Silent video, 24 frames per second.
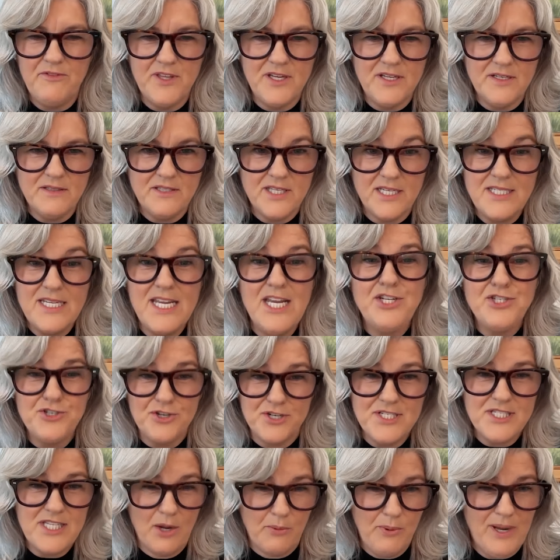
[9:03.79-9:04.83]
of the, the
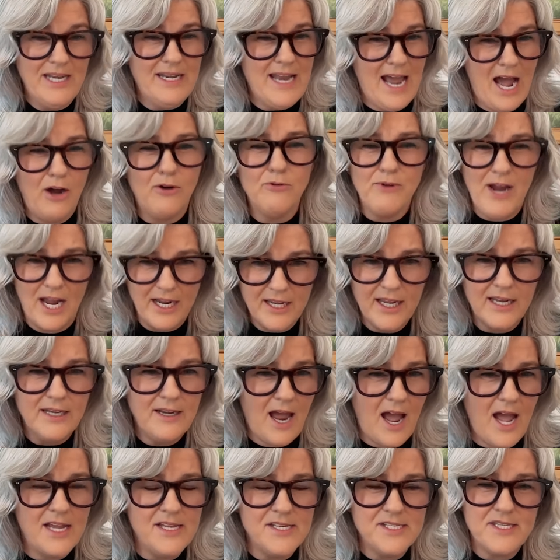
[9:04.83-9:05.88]
teachers that we now
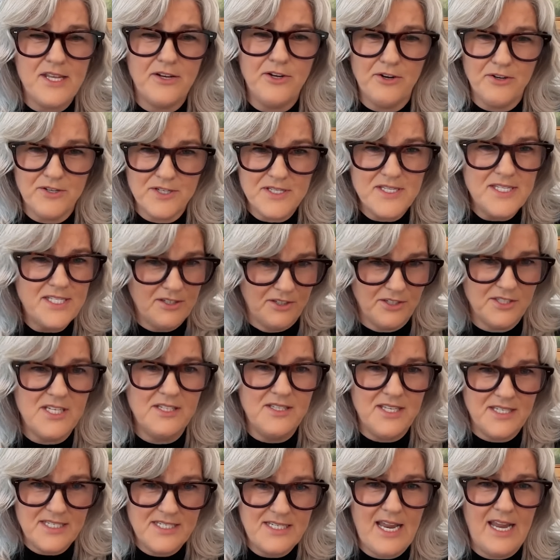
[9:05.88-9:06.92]
recognize that are still
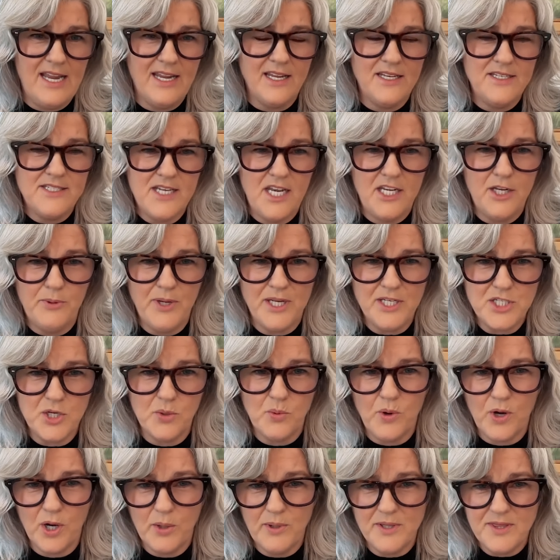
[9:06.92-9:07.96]
to this day continuing
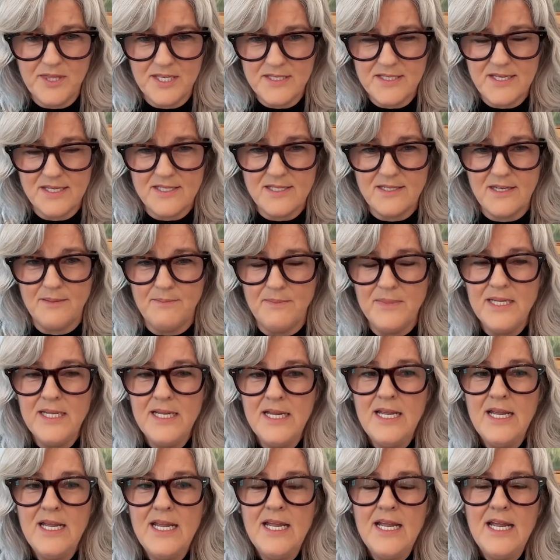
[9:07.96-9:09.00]
to work with the system.
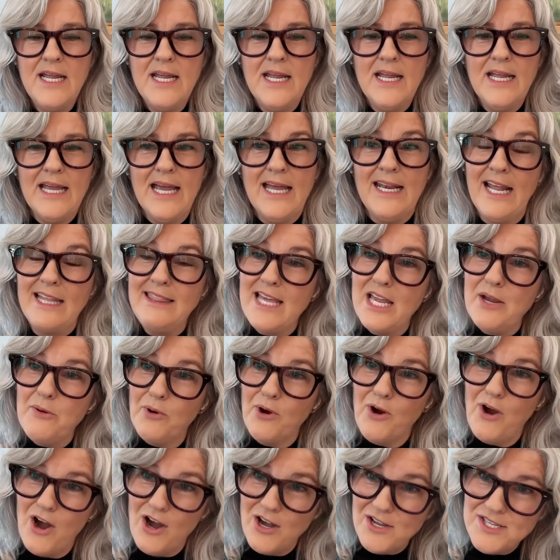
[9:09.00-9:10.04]
And I think
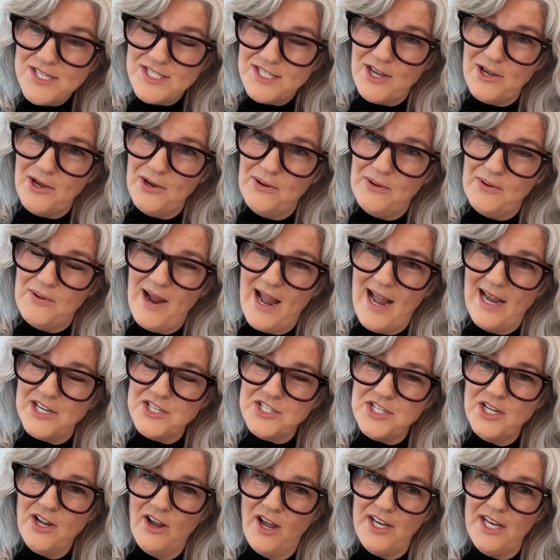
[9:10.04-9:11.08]
we're also
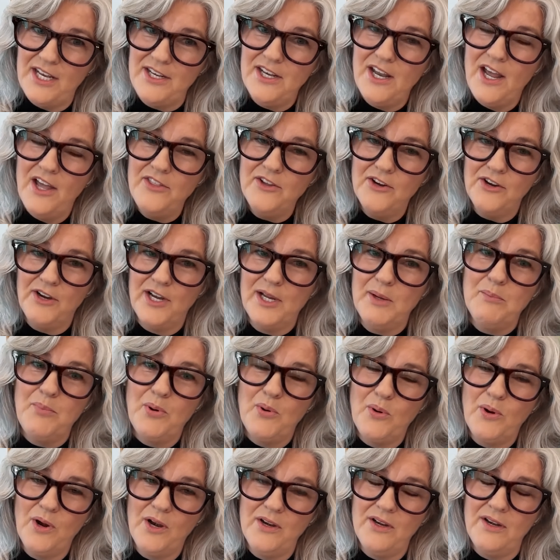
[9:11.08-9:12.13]
actually on another
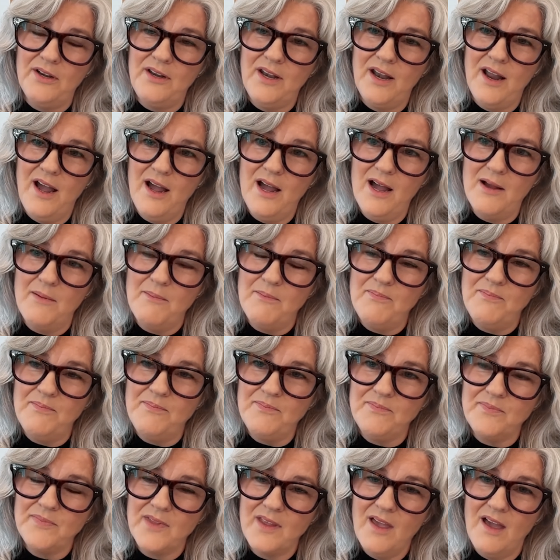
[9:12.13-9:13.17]
important
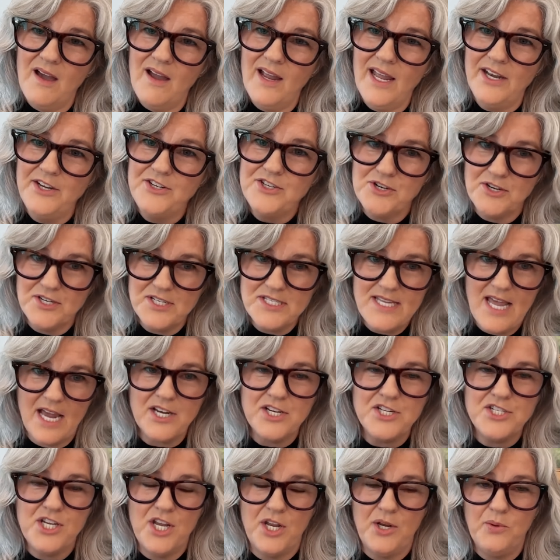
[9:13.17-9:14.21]
um,
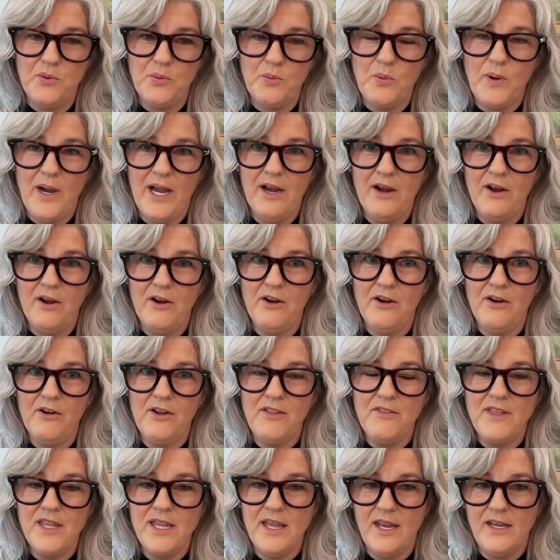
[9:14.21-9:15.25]
intersection
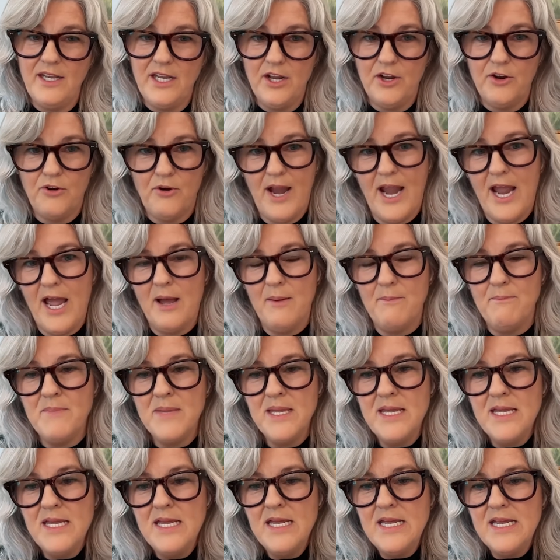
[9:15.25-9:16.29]
where the Enneagram
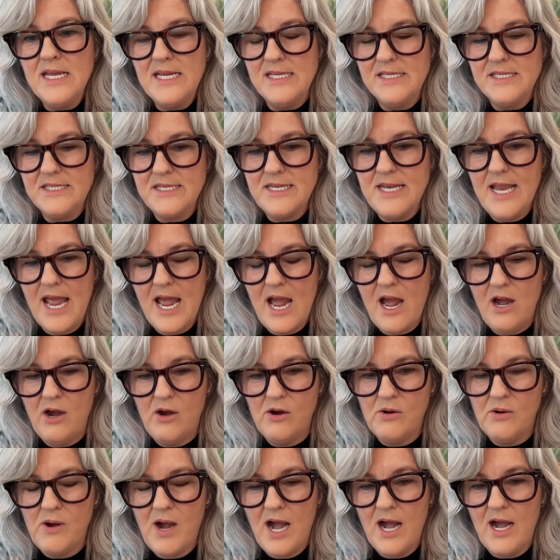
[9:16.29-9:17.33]
is
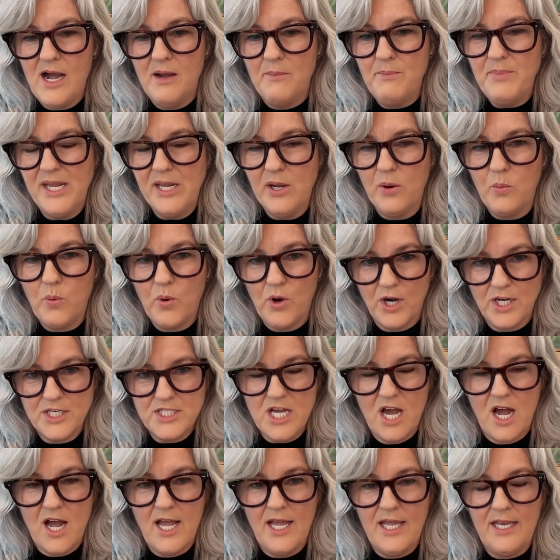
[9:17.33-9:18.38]
now uh, being
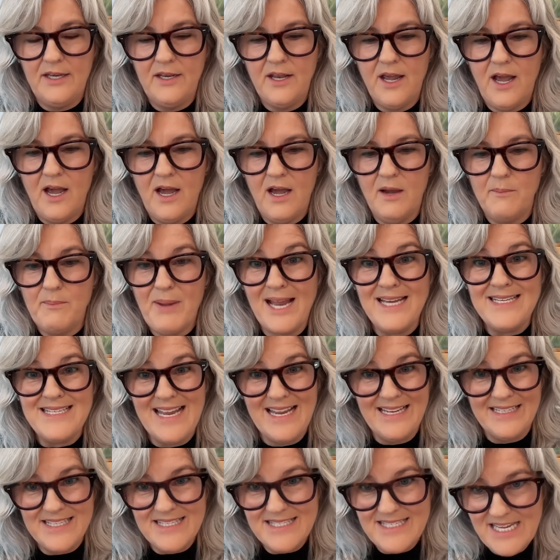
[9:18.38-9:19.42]
worked on uh, by
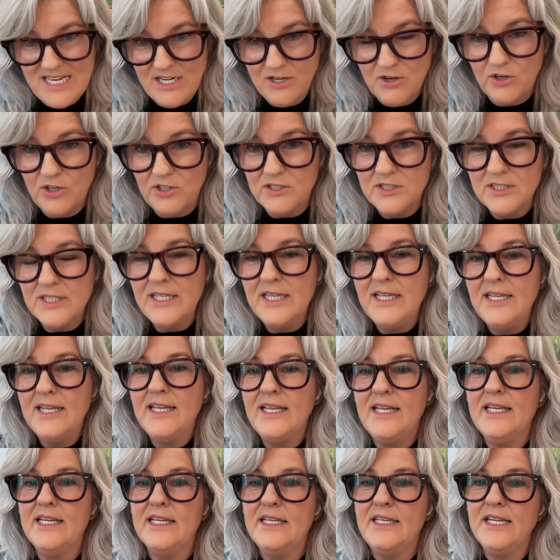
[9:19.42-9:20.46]
Dan Siegel
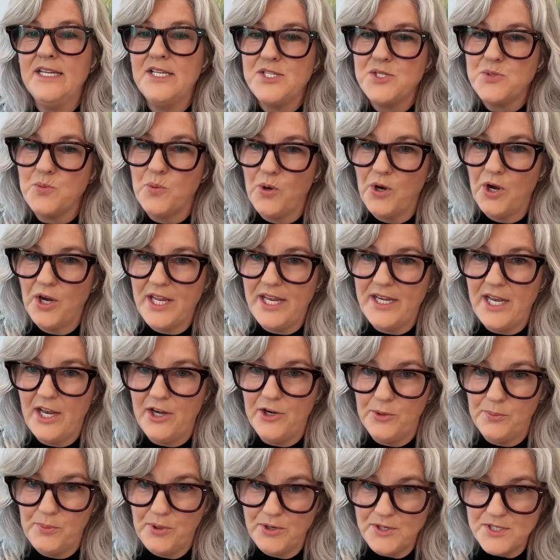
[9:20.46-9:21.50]
in his work in
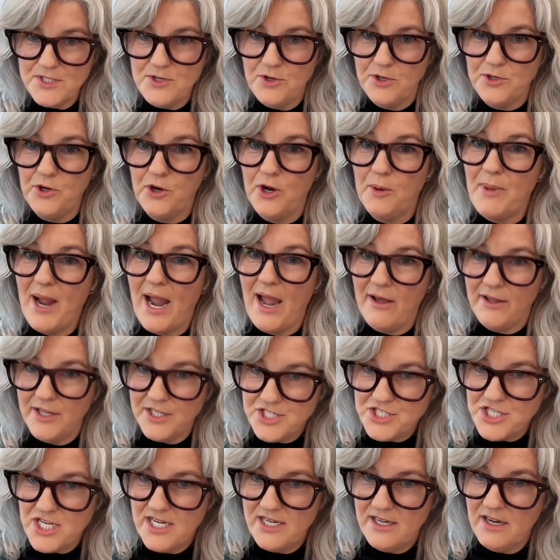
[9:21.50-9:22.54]
interpersonal
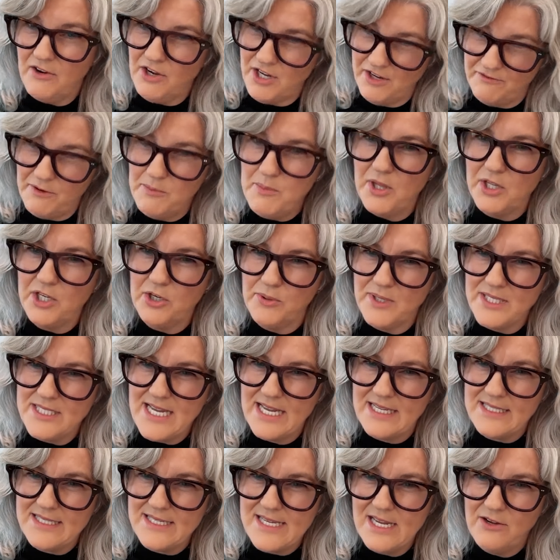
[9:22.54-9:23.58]
neurobiology. Are you familiar with
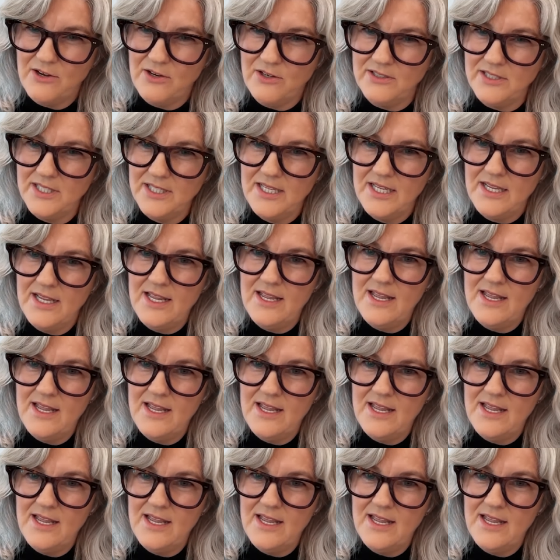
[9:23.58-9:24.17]
Dan Siegel?